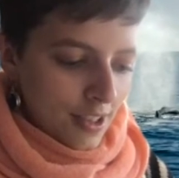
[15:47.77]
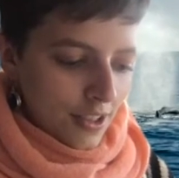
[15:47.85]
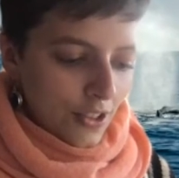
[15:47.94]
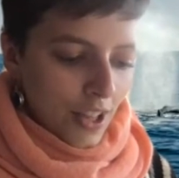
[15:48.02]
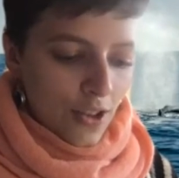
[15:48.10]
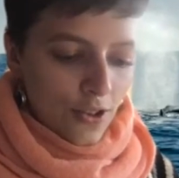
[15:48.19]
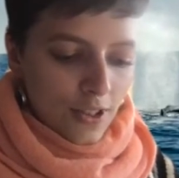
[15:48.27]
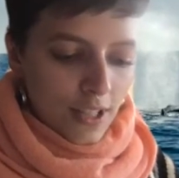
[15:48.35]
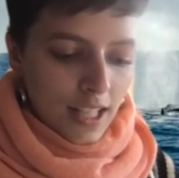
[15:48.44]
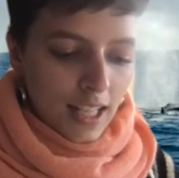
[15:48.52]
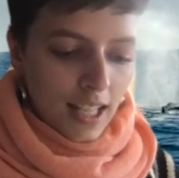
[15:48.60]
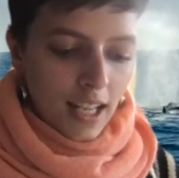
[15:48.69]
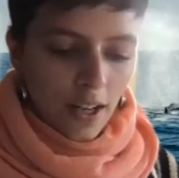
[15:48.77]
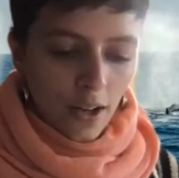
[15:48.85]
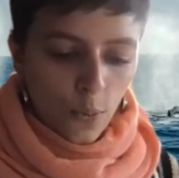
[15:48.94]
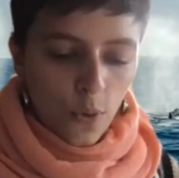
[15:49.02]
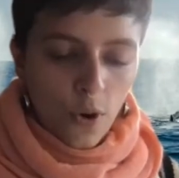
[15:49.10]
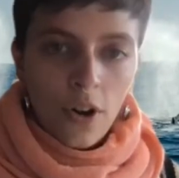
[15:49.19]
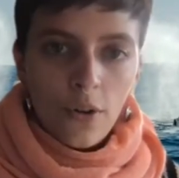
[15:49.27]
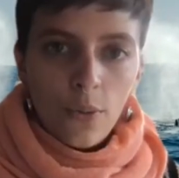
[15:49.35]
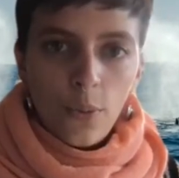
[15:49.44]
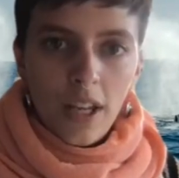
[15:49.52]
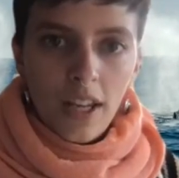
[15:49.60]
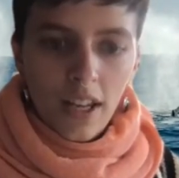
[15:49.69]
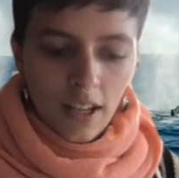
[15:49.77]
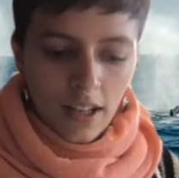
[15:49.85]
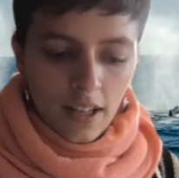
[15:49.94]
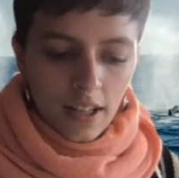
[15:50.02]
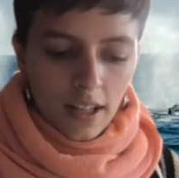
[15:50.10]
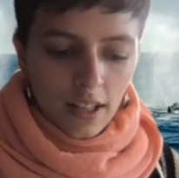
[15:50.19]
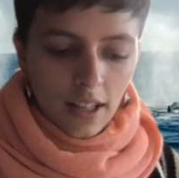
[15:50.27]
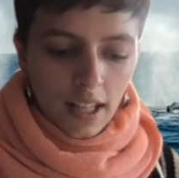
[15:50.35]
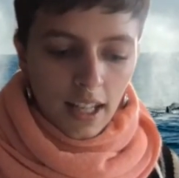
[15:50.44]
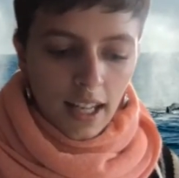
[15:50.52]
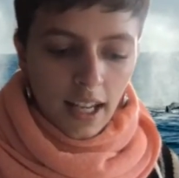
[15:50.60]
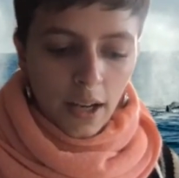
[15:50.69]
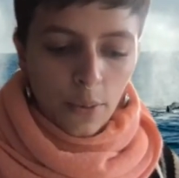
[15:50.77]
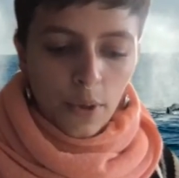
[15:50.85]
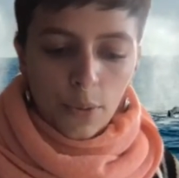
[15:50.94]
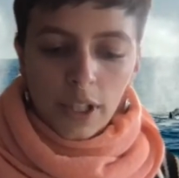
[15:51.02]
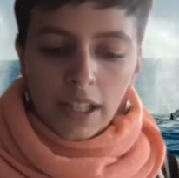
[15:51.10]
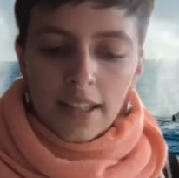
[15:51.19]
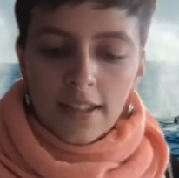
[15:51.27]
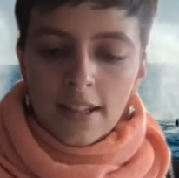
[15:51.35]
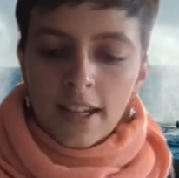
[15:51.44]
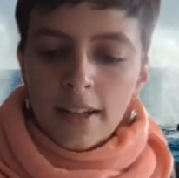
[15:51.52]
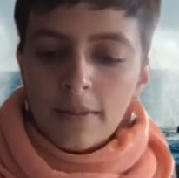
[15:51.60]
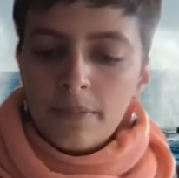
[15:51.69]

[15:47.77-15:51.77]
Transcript: so that you can hear what we hear when we're listening.